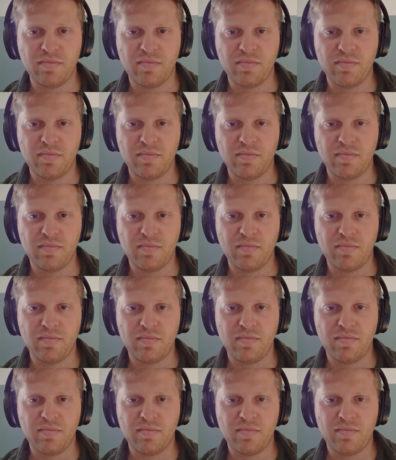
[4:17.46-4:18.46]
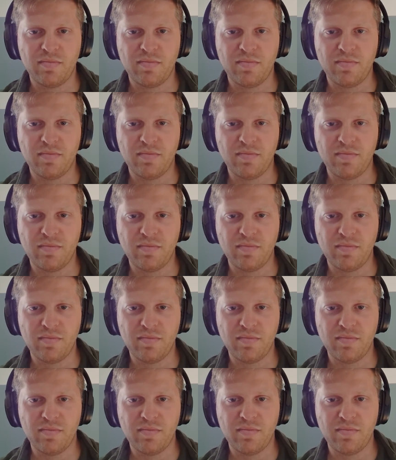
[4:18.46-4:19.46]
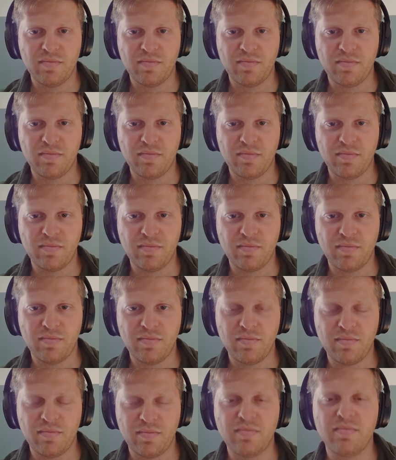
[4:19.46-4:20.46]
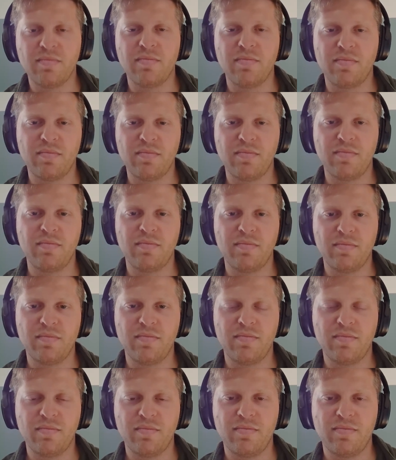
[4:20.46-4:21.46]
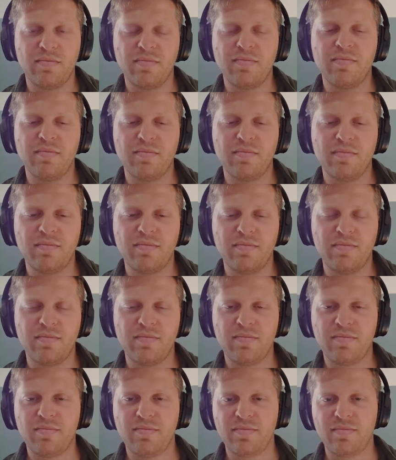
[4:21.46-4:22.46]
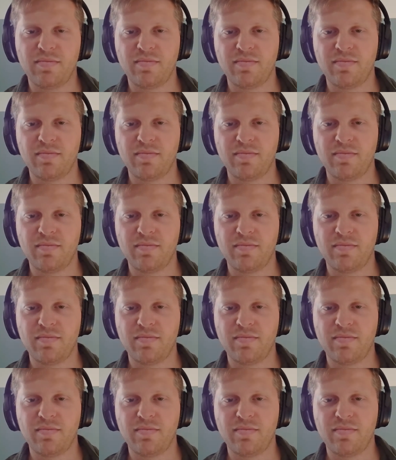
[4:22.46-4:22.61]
(silent)